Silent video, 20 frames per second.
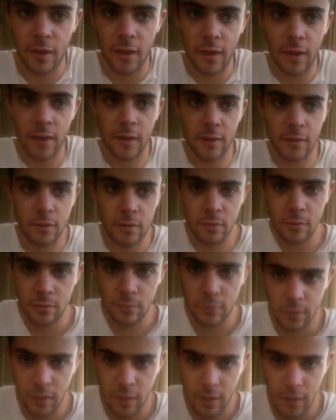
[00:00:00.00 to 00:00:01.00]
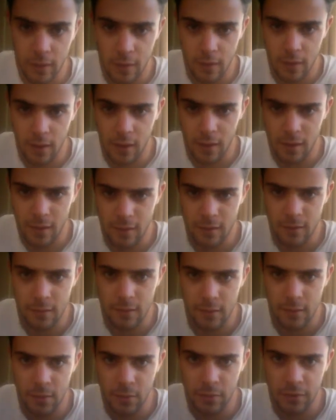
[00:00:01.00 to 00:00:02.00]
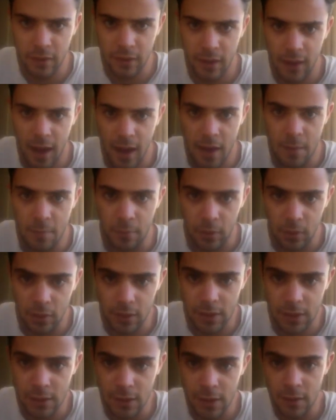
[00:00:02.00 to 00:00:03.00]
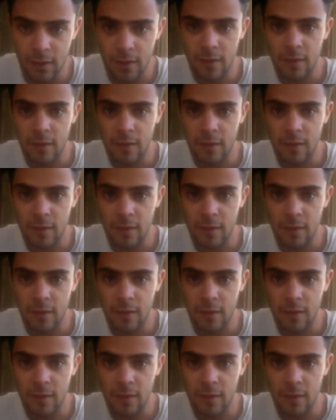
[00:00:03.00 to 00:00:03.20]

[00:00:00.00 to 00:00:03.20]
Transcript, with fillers: Uh, who, uh, he was a gay, bullied